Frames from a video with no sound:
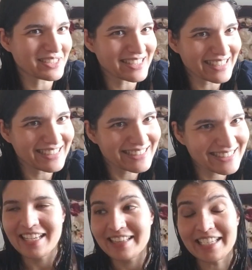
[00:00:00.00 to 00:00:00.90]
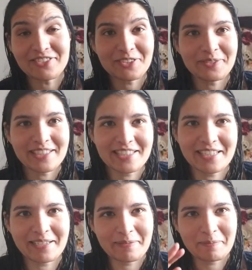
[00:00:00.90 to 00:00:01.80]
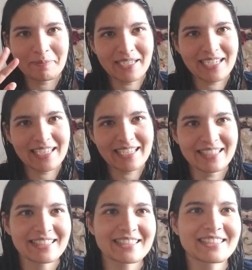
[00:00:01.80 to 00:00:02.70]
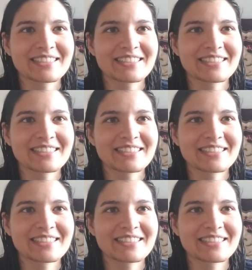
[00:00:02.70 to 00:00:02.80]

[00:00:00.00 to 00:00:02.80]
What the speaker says: We'll see. Thanks for watching. Bye!